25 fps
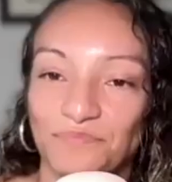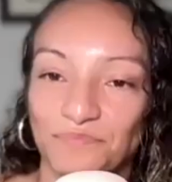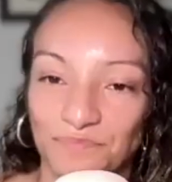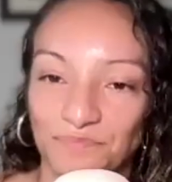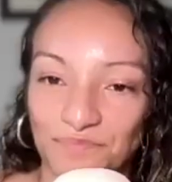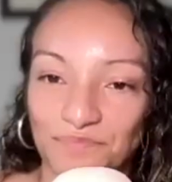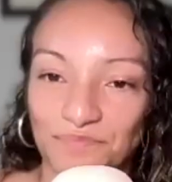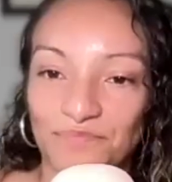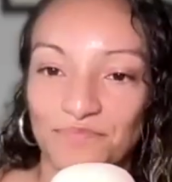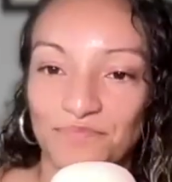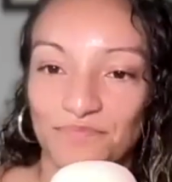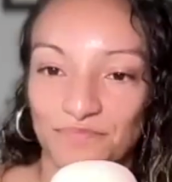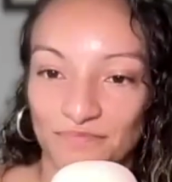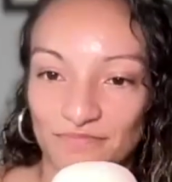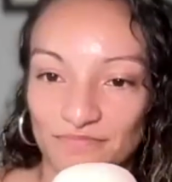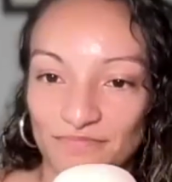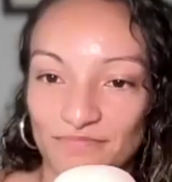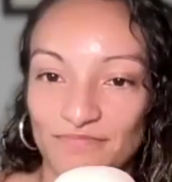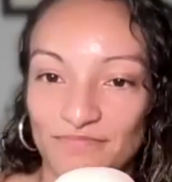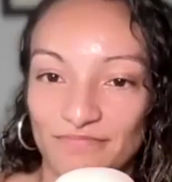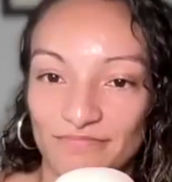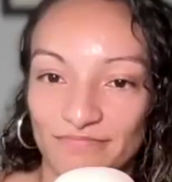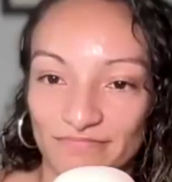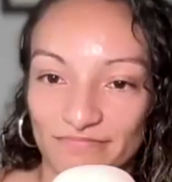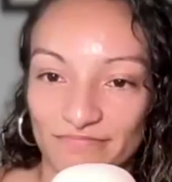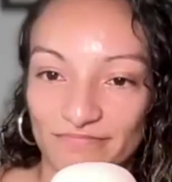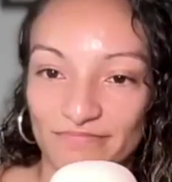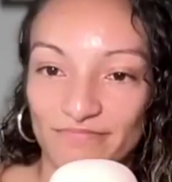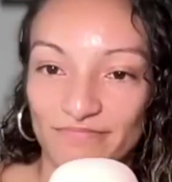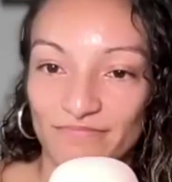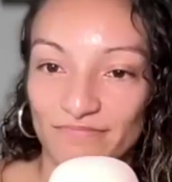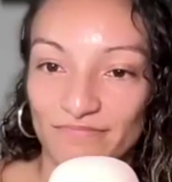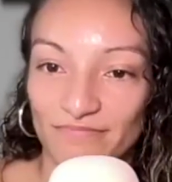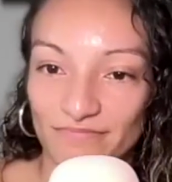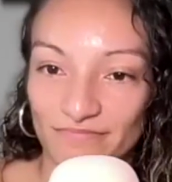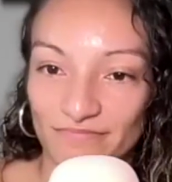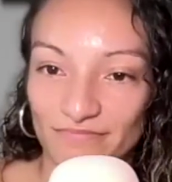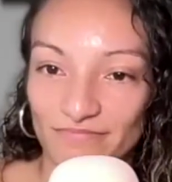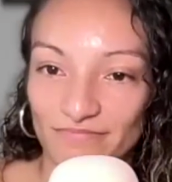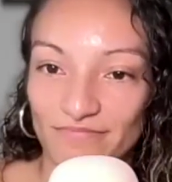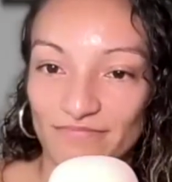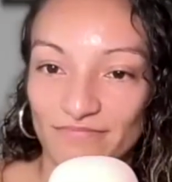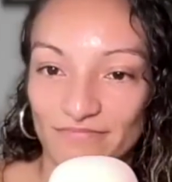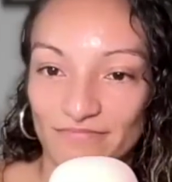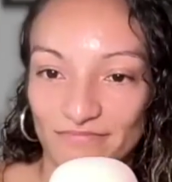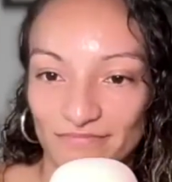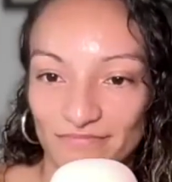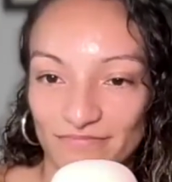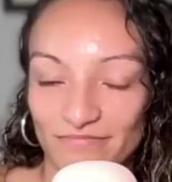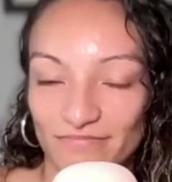times feeling like, am I
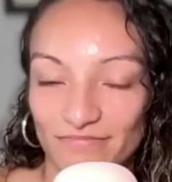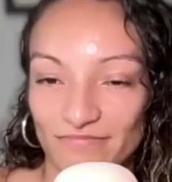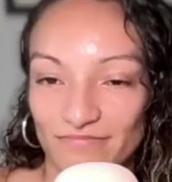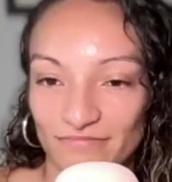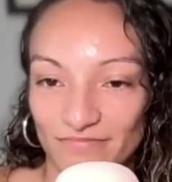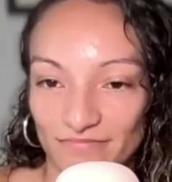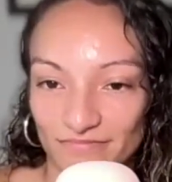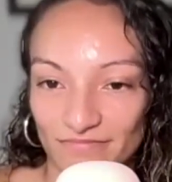really smart